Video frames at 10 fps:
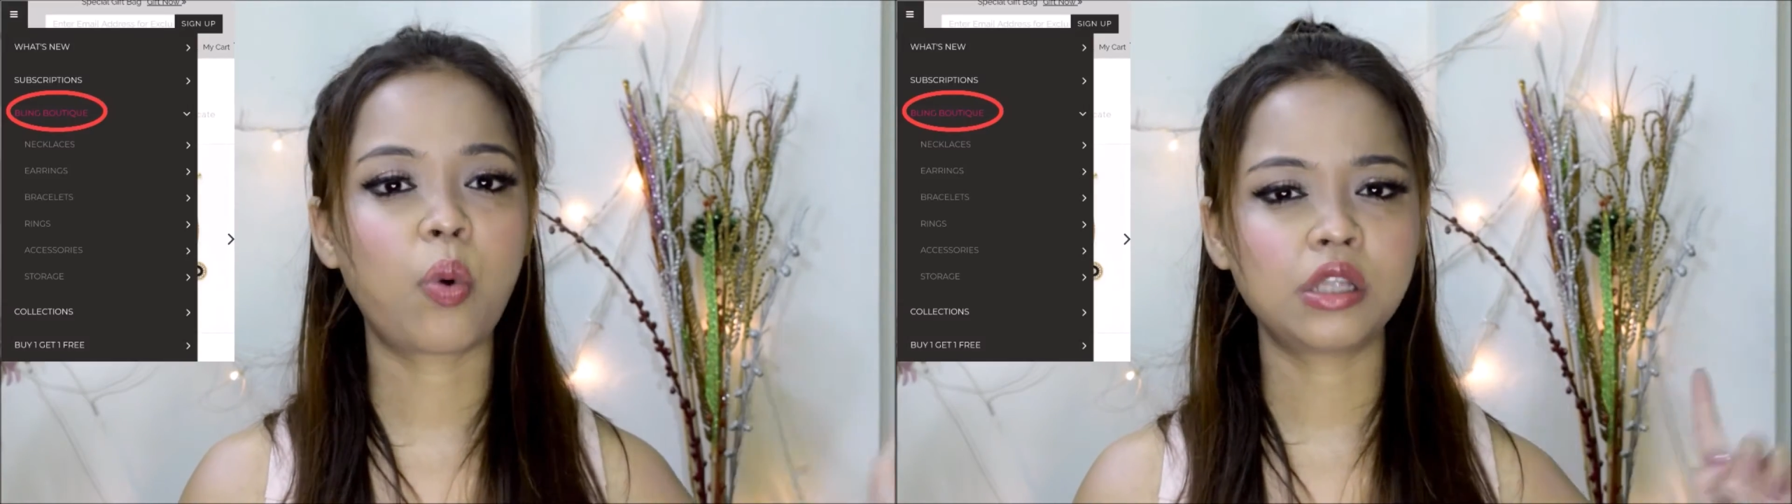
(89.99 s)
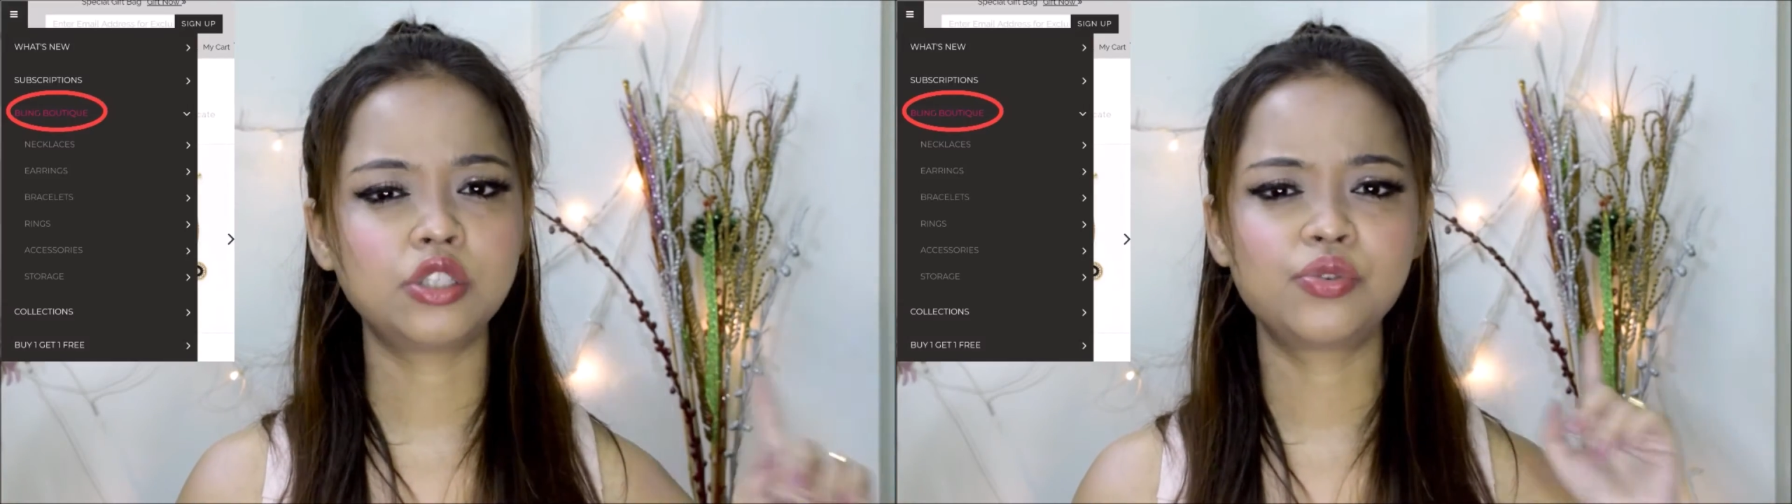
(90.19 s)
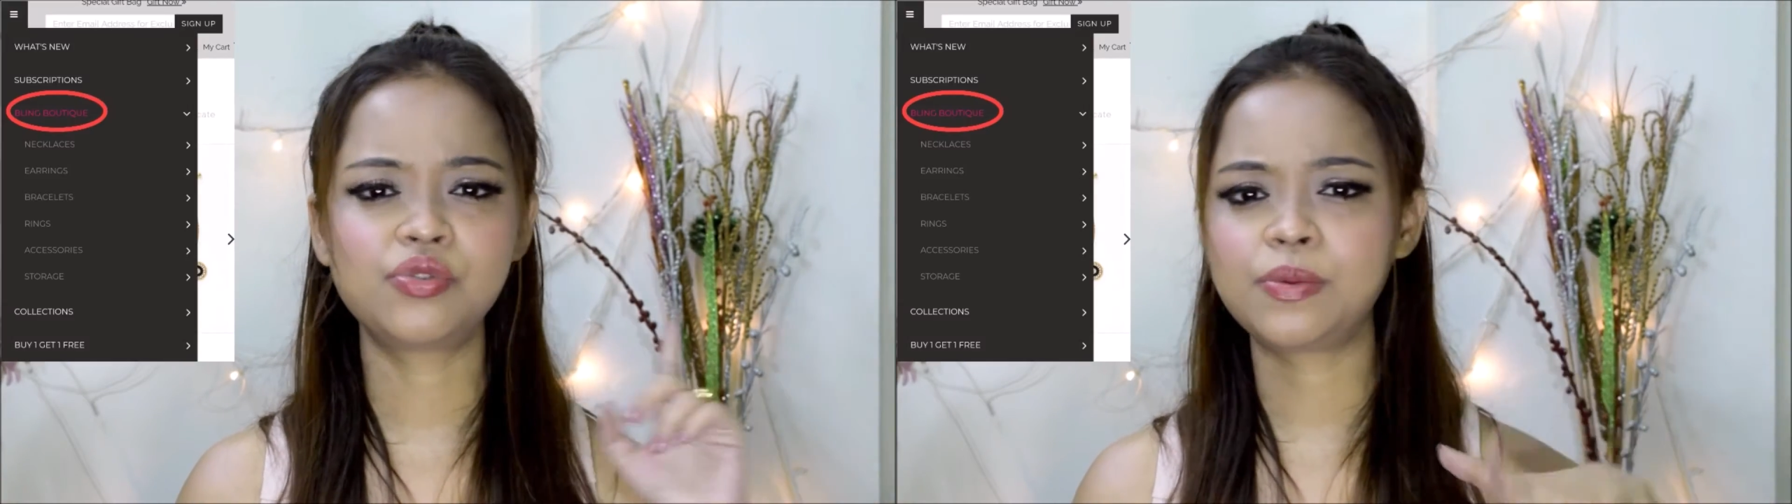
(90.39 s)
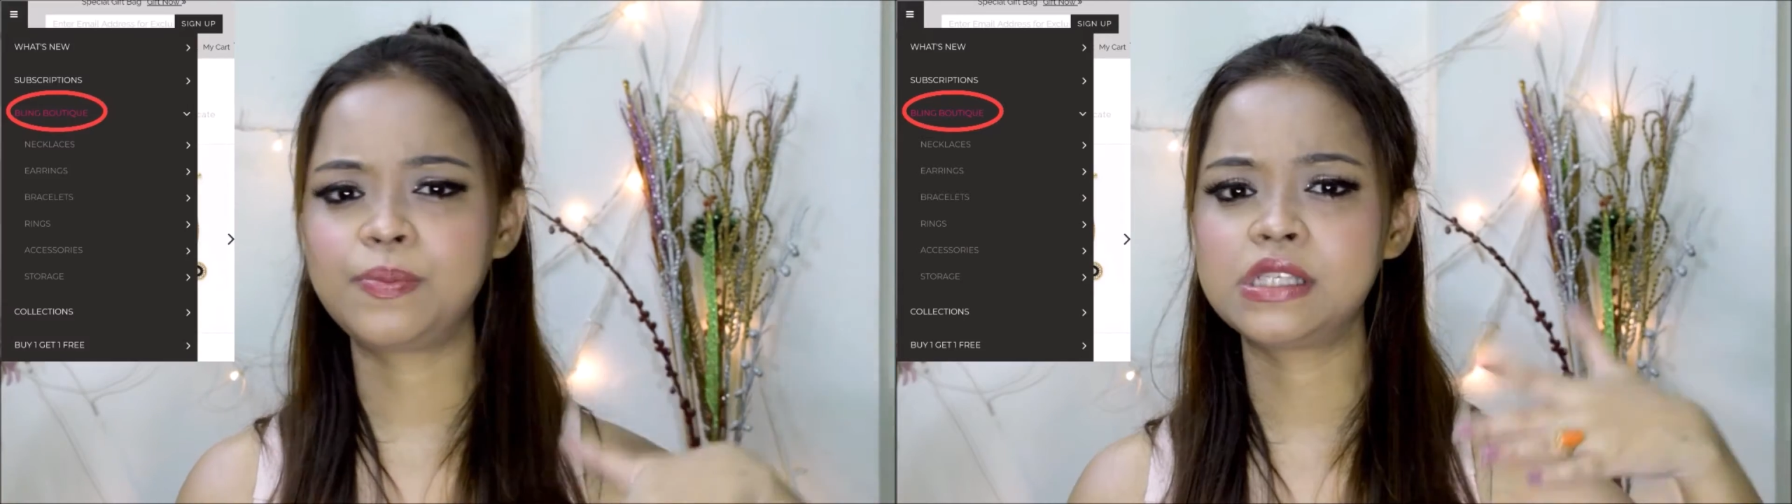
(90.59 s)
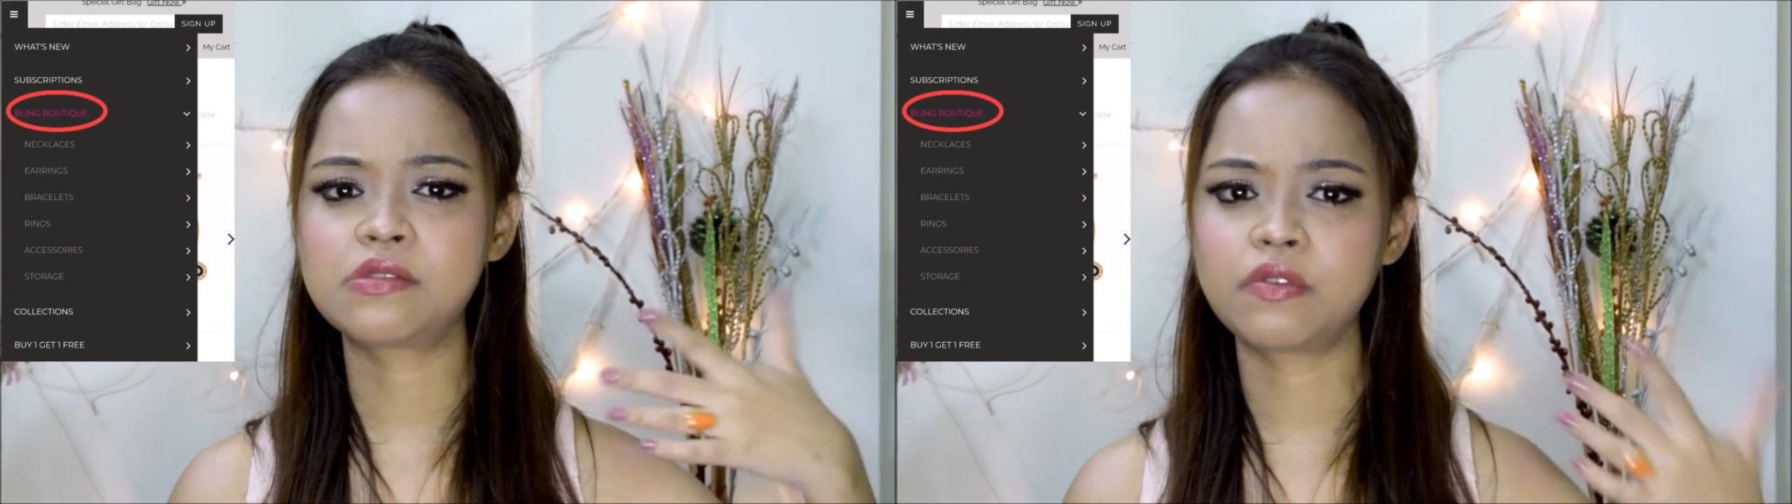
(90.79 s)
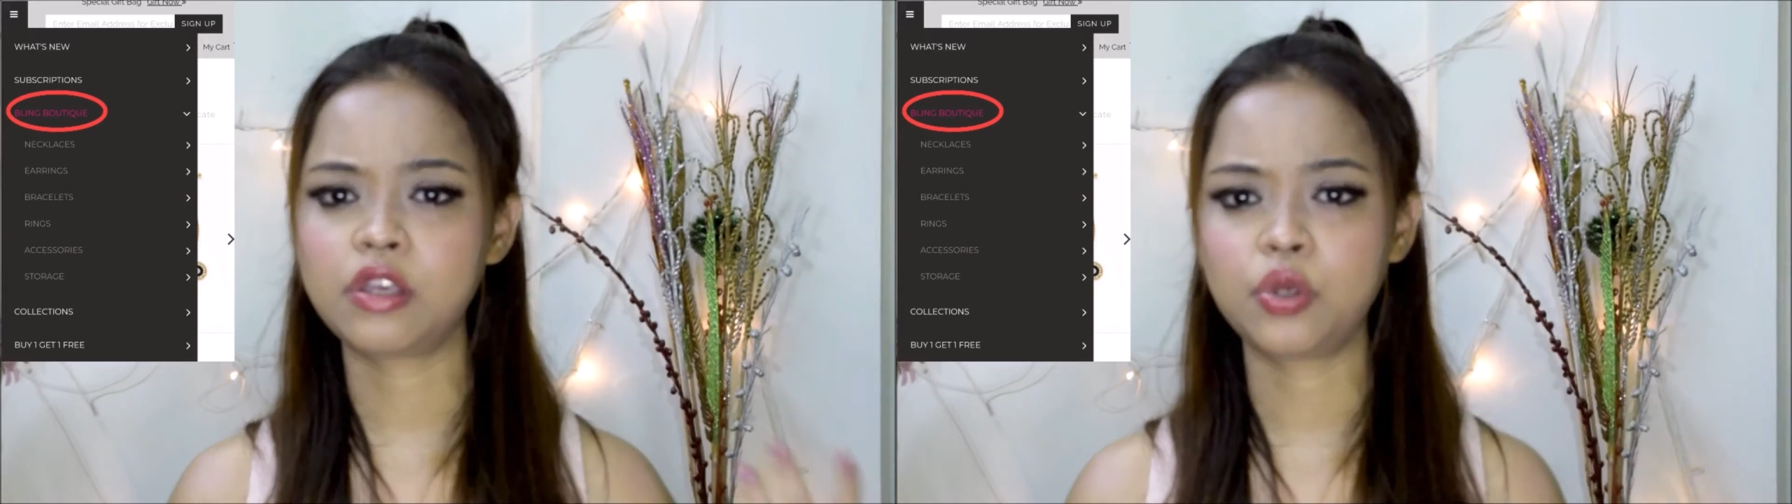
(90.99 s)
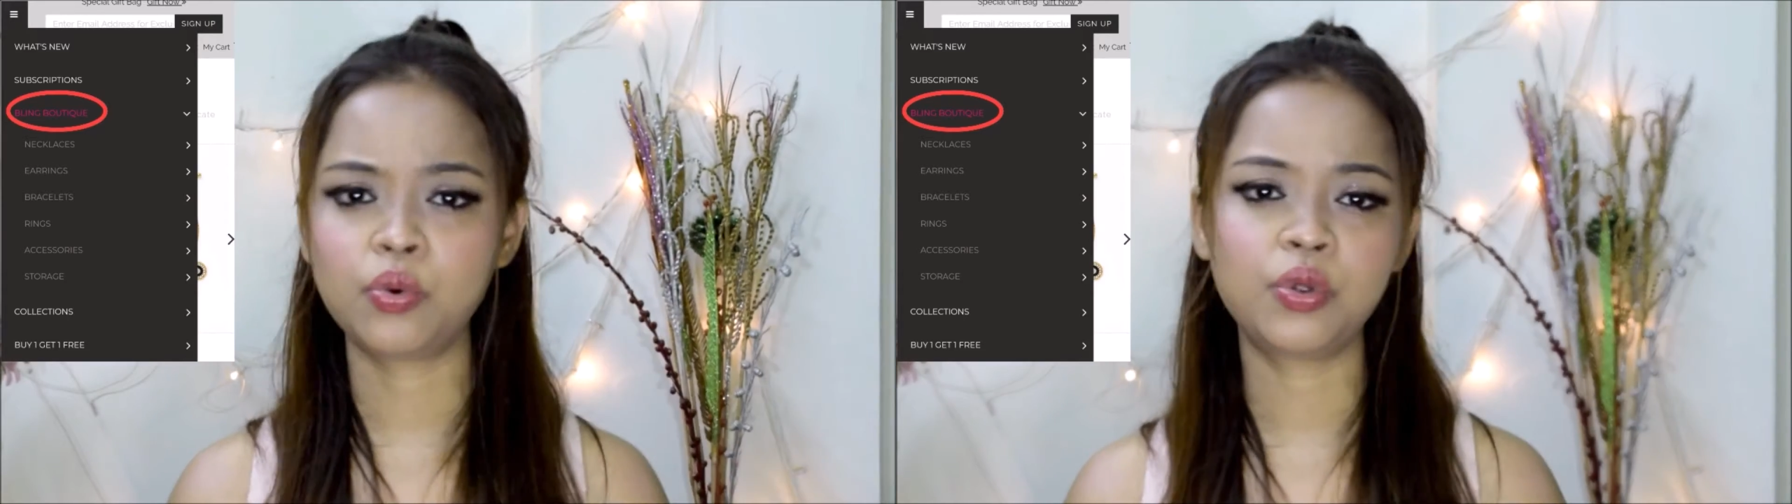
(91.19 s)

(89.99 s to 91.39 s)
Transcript: one jewelry piece for you,